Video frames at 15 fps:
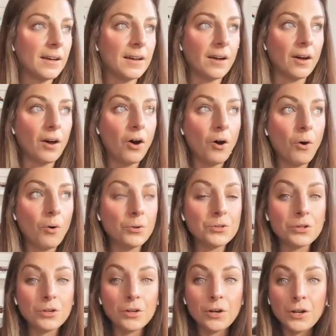a
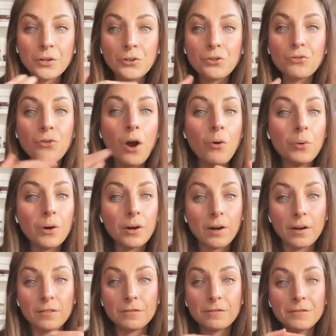holder and grower
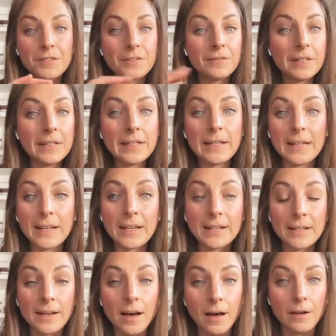of divinity
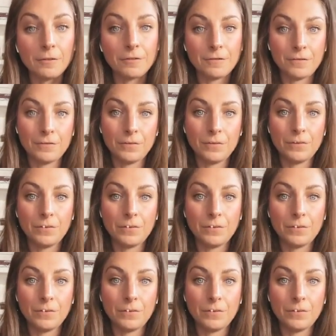enough